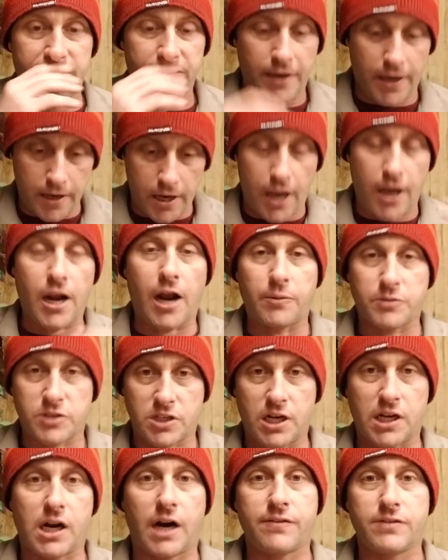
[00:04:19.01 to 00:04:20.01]
And I was
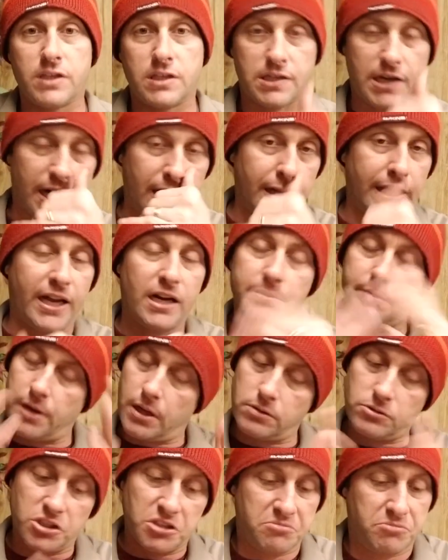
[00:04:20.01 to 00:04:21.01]
going to cover this kind of later, but
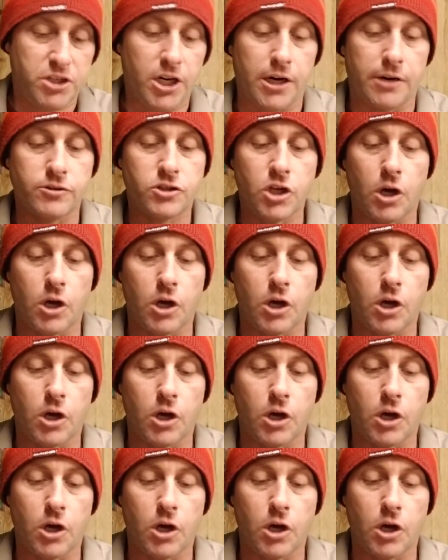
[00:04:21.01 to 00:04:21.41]
I'll just share it.